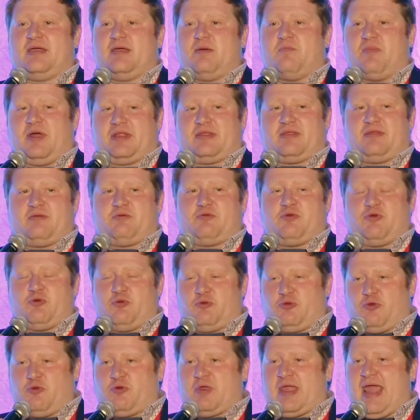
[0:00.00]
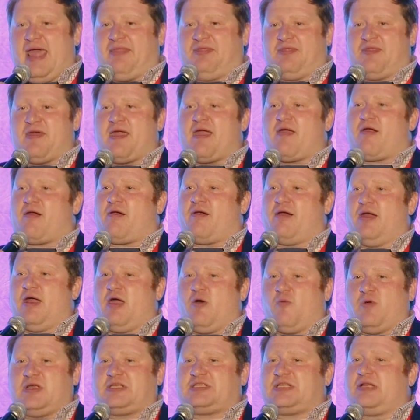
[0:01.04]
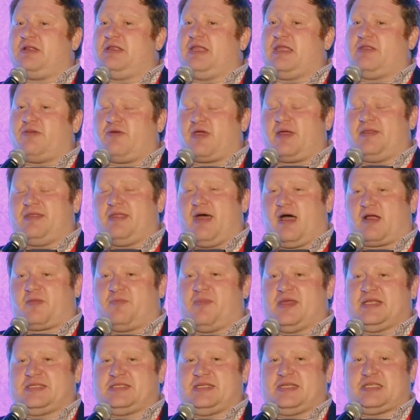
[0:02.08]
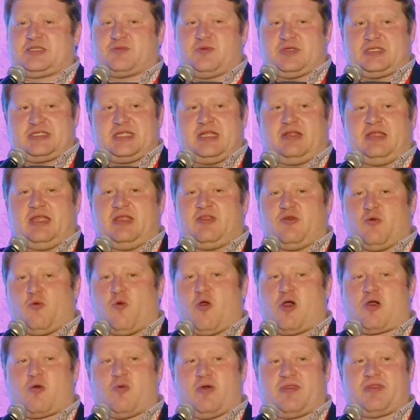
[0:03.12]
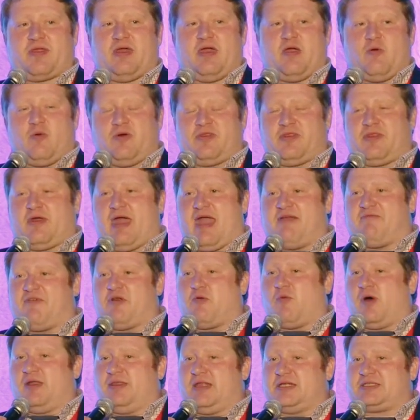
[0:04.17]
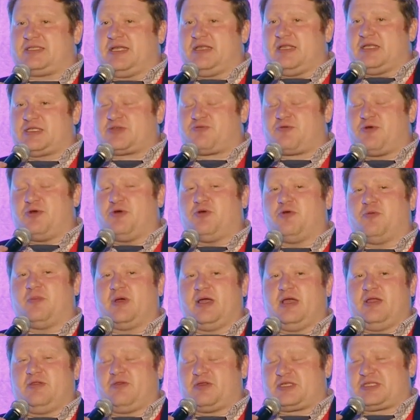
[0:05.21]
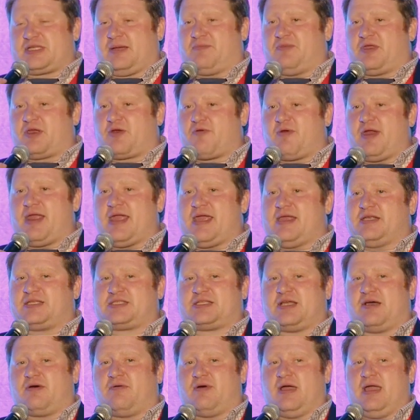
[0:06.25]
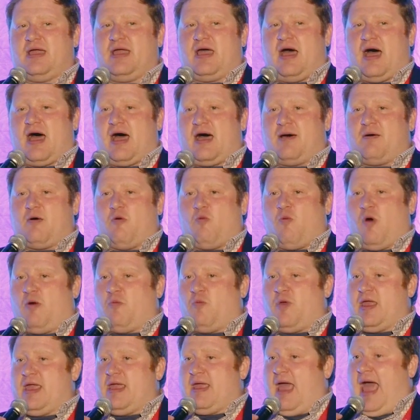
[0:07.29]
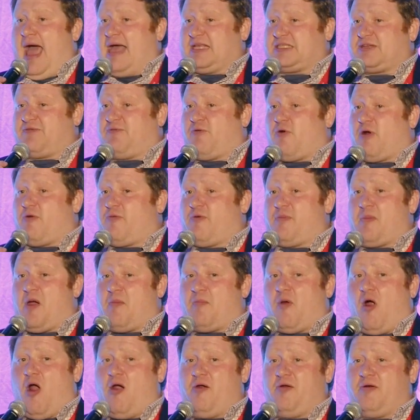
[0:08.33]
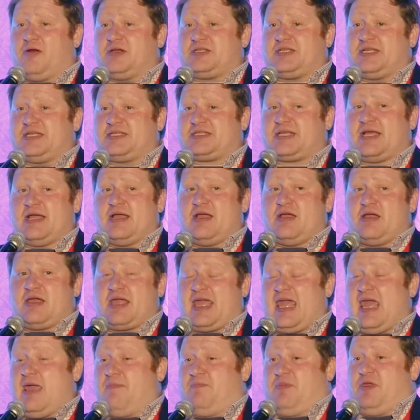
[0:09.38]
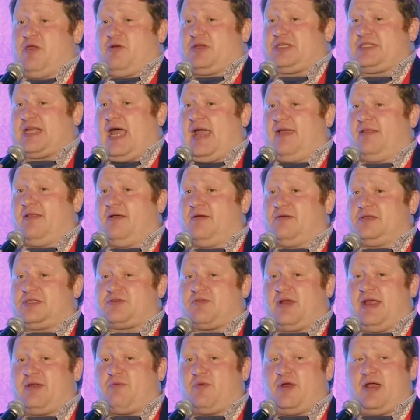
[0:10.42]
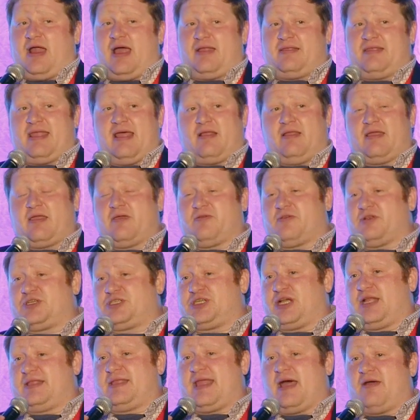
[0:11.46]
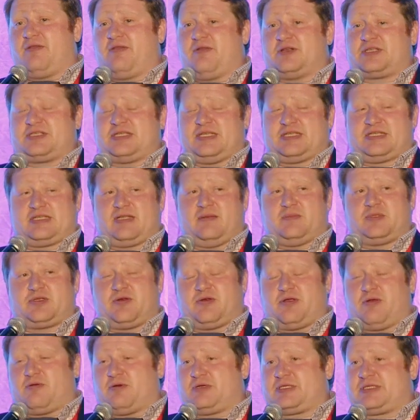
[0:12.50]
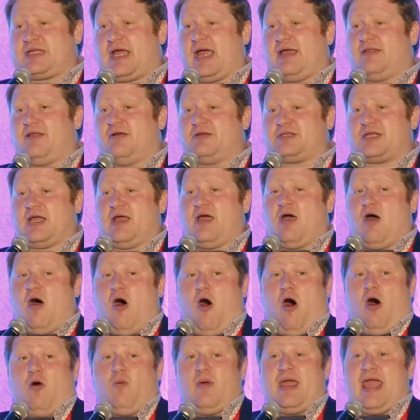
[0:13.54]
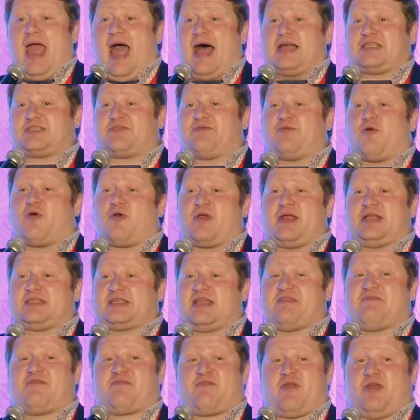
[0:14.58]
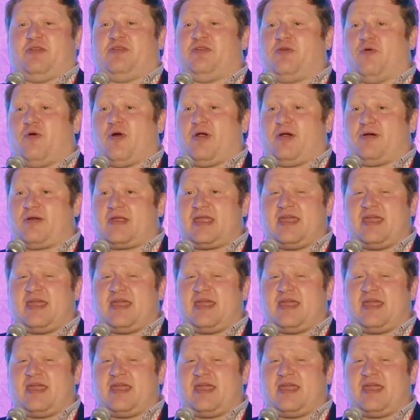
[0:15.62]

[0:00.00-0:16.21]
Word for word: But to, to get there, we still need to conduct business. We still need to work with, with everyone that's in this room to some degree. So, uh, what we ask for from our partners is keep your silos, right? We're not telling you to shut down your systems or your silos. All we ask for is a front door.